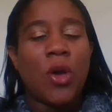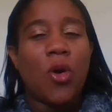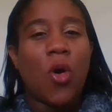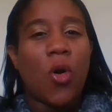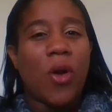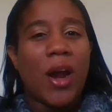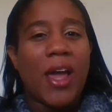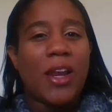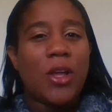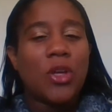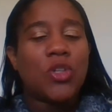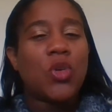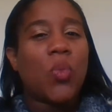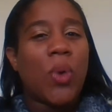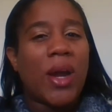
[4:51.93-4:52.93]
All
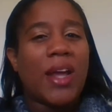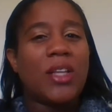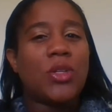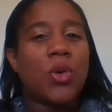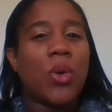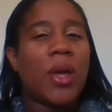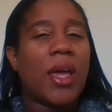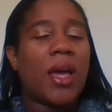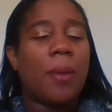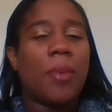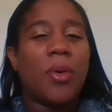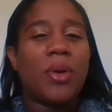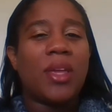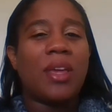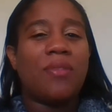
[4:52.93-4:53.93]
right? So when I'm talking
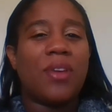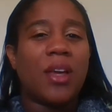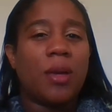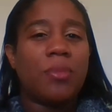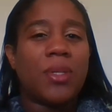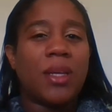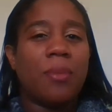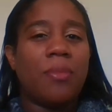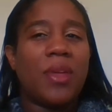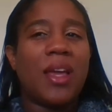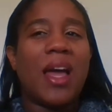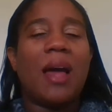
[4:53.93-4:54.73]
about giving up something,